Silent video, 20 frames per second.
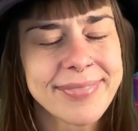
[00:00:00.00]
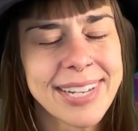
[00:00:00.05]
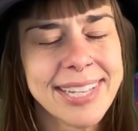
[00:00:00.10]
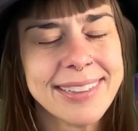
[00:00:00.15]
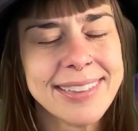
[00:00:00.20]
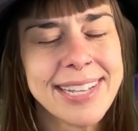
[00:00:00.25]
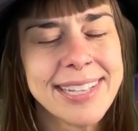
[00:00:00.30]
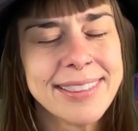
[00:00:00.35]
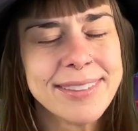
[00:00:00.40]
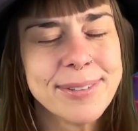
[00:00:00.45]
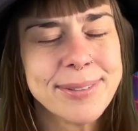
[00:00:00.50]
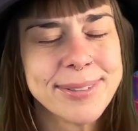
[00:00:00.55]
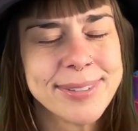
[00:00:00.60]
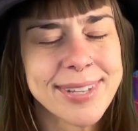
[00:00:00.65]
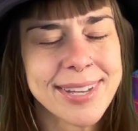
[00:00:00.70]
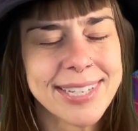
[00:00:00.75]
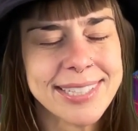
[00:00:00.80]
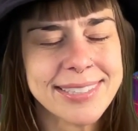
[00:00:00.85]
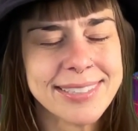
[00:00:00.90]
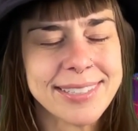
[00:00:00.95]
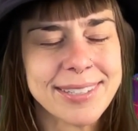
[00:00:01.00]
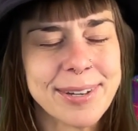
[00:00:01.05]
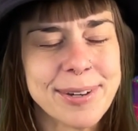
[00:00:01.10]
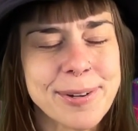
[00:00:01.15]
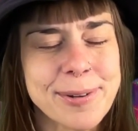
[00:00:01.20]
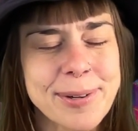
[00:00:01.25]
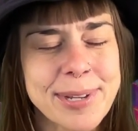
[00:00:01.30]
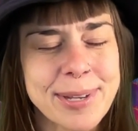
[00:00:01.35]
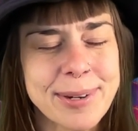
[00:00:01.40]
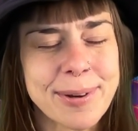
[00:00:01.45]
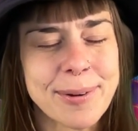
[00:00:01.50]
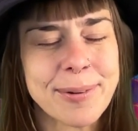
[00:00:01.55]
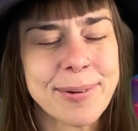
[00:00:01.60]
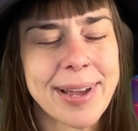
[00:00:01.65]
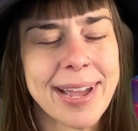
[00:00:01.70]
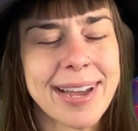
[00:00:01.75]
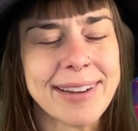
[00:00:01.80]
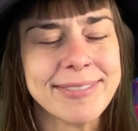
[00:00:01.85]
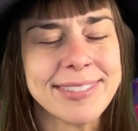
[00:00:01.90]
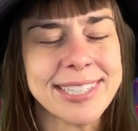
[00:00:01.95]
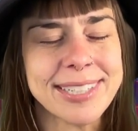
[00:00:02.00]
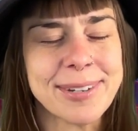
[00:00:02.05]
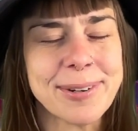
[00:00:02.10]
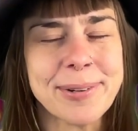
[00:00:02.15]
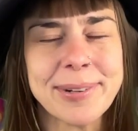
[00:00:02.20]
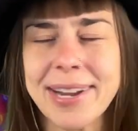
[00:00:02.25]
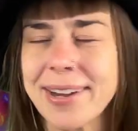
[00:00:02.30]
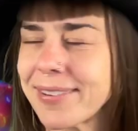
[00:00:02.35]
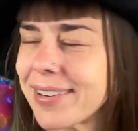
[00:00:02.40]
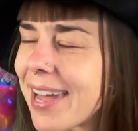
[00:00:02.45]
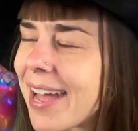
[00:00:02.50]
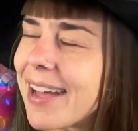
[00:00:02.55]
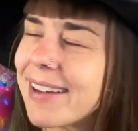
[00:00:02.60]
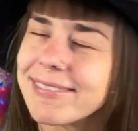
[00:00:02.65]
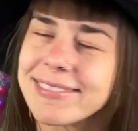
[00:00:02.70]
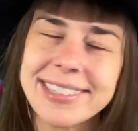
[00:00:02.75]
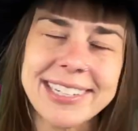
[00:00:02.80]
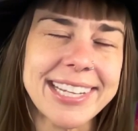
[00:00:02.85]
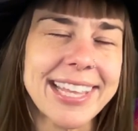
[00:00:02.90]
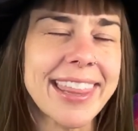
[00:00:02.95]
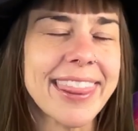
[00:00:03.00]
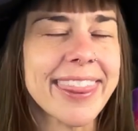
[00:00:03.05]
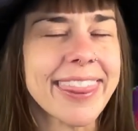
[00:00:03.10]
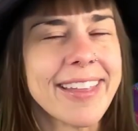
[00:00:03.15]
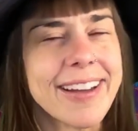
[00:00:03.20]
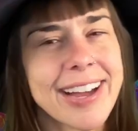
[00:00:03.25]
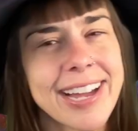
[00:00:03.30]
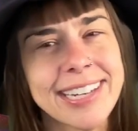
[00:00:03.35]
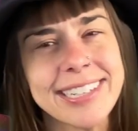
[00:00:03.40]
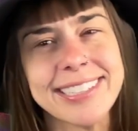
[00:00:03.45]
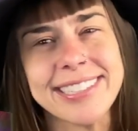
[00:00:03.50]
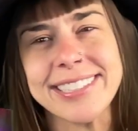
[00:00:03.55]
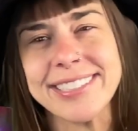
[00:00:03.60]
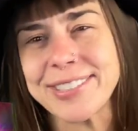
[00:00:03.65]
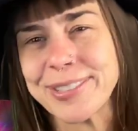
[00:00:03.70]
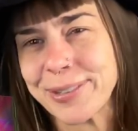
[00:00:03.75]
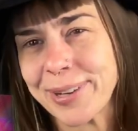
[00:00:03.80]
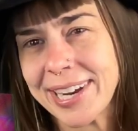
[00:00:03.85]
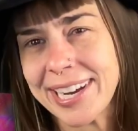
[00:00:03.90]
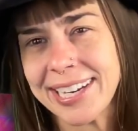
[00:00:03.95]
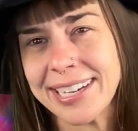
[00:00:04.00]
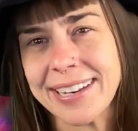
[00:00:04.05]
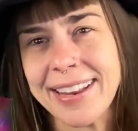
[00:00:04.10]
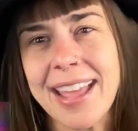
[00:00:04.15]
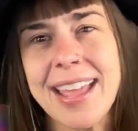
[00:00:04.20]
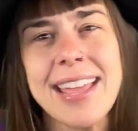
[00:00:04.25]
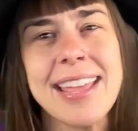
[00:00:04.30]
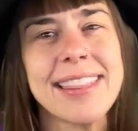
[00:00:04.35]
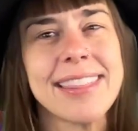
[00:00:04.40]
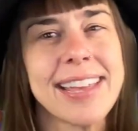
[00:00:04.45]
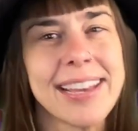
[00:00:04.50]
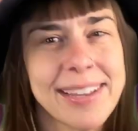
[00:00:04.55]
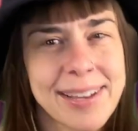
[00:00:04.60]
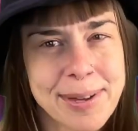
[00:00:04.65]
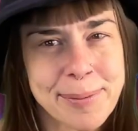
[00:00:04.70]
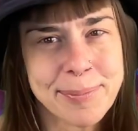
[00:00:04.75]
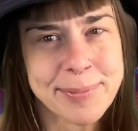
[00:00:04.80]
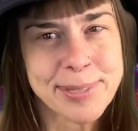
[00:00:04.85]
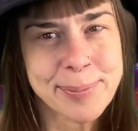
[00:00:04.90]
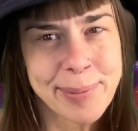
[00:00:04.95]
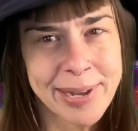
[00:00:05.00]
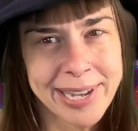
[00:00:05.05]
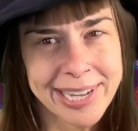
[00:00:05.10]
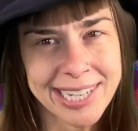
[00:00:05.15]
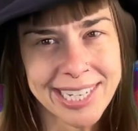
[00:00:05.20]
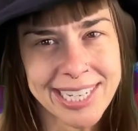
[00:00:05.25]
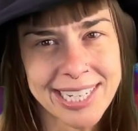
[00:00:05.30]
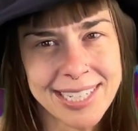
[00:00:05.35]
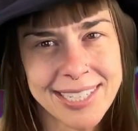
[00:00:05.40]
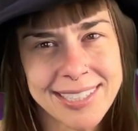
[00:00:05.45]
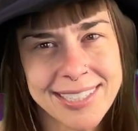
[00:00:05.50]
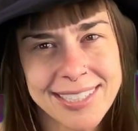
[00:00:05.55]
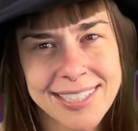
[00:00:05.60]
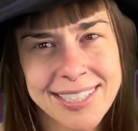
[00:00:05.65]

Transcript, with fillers: and let those thoughts go. You don't have to go down every thought train that comes by.